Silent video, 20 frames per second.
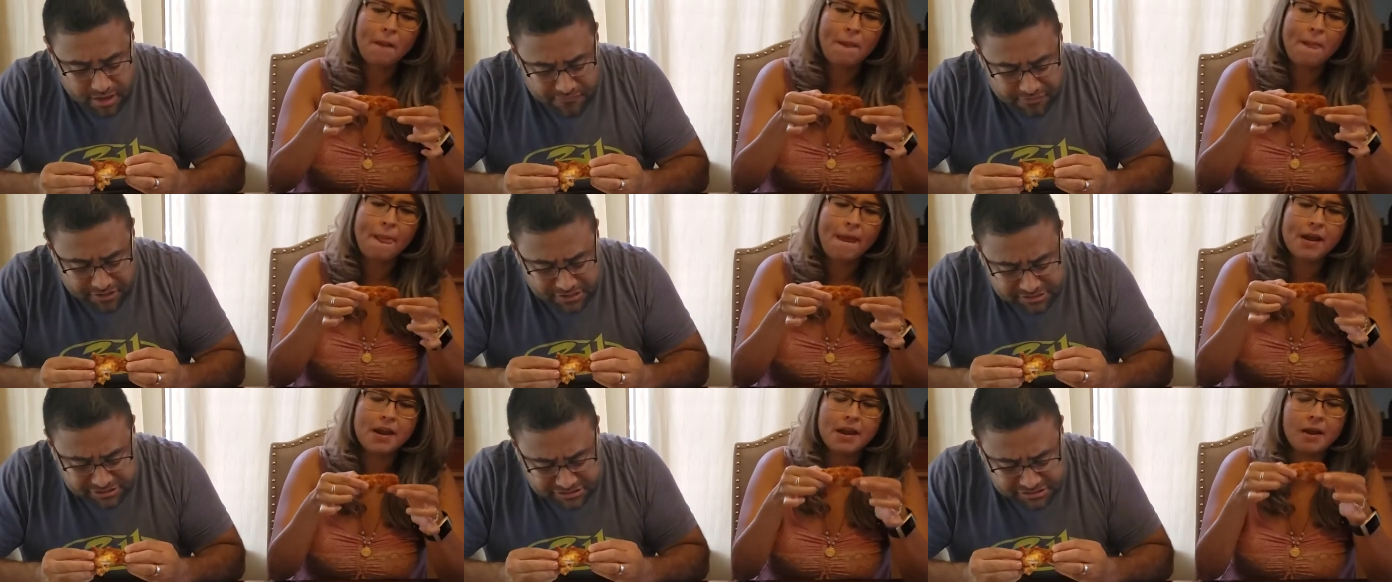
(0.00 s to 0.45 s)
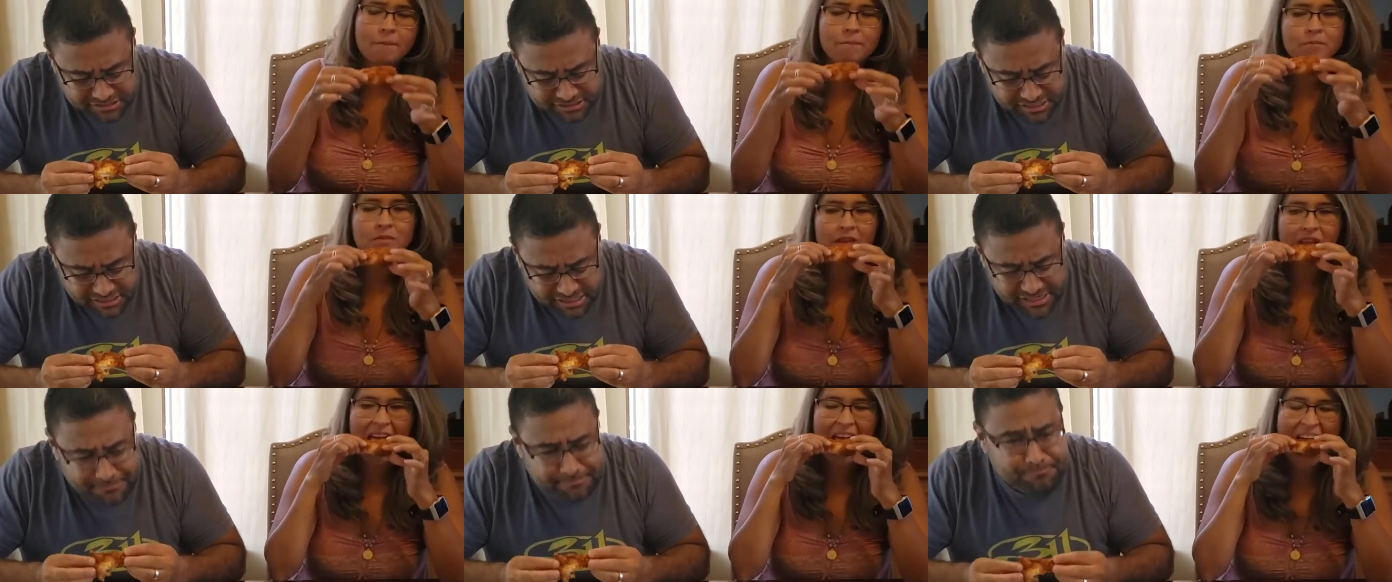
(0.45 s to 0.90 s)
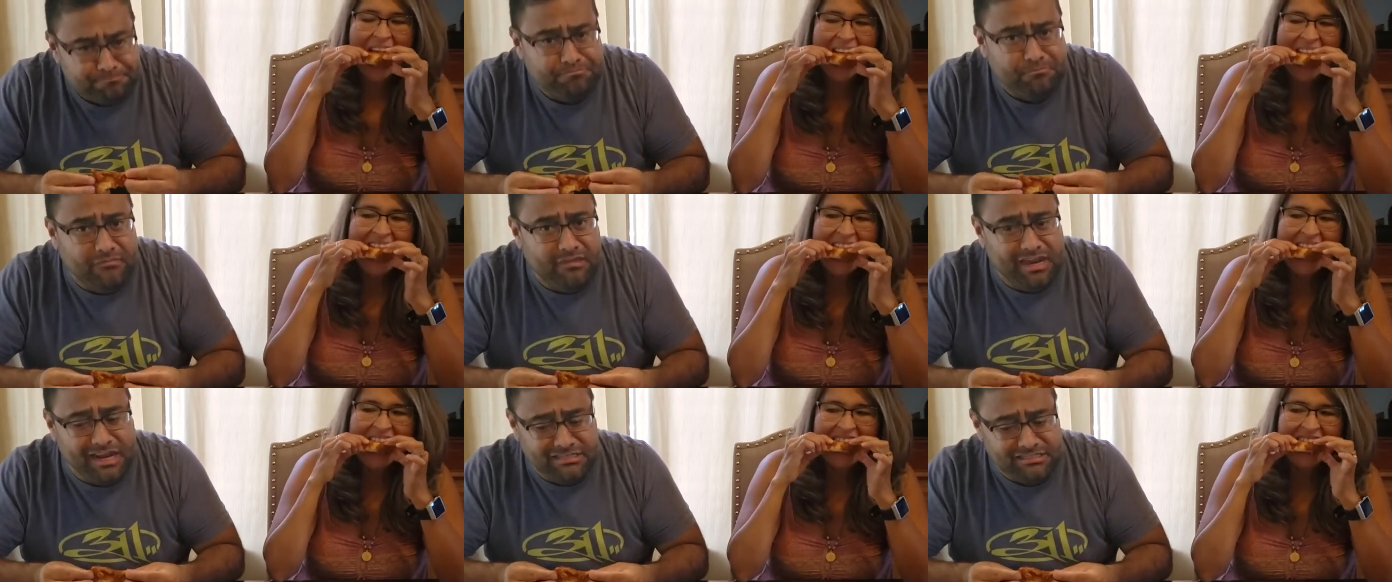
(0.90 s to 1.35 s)
Speaker 1: then yeah, it starts yeah. to kick in.
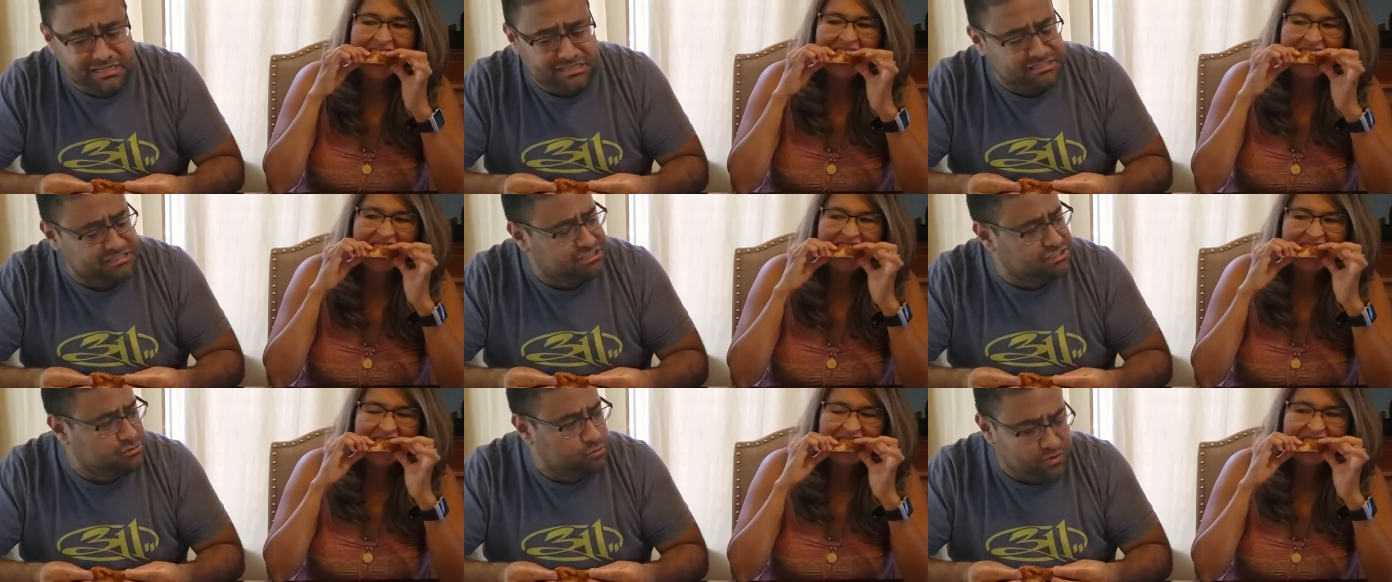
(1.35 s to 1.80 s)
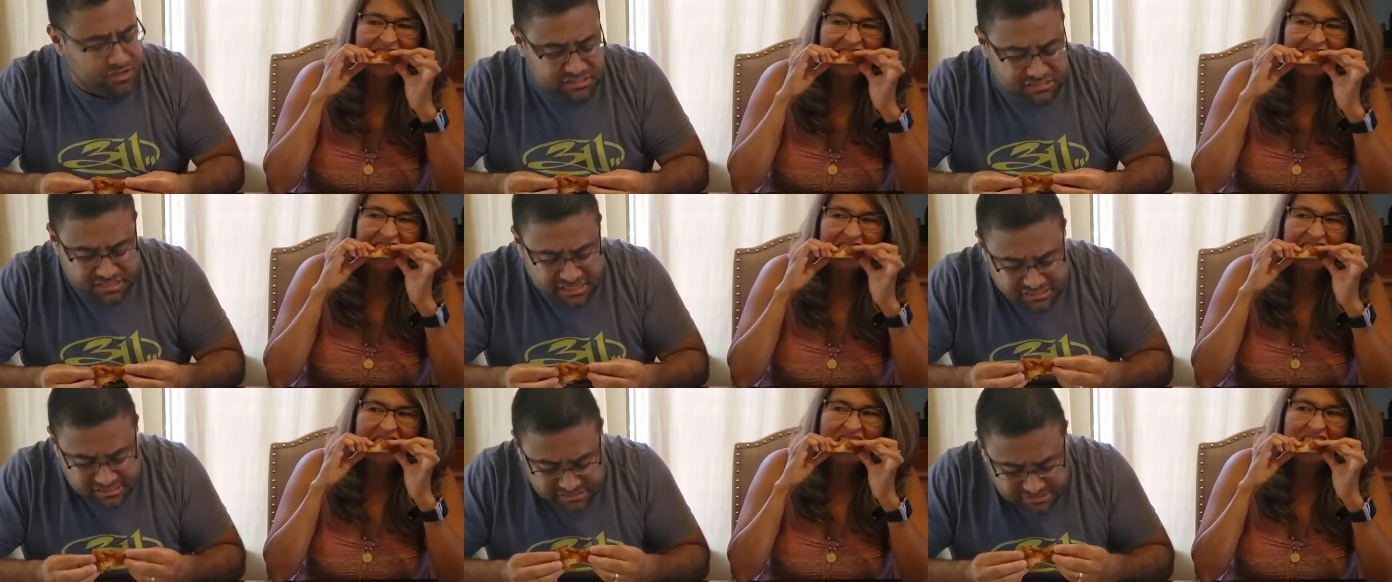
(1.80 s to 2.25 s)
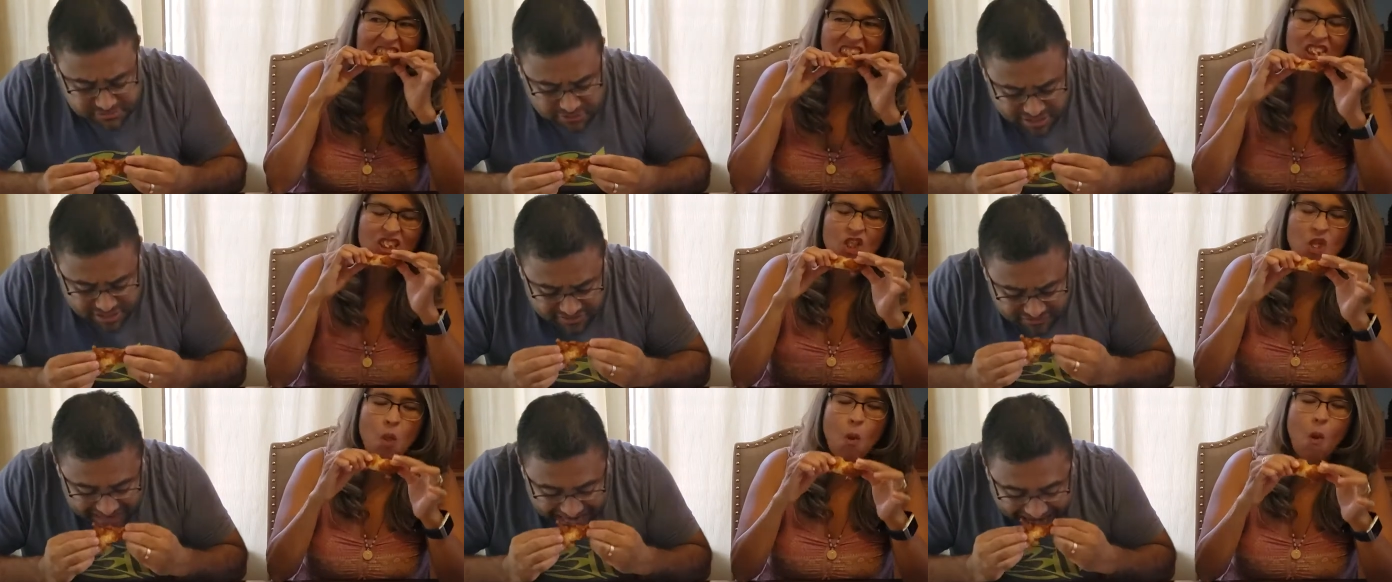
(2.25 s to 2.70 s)
It actually has a sweet taste, kind of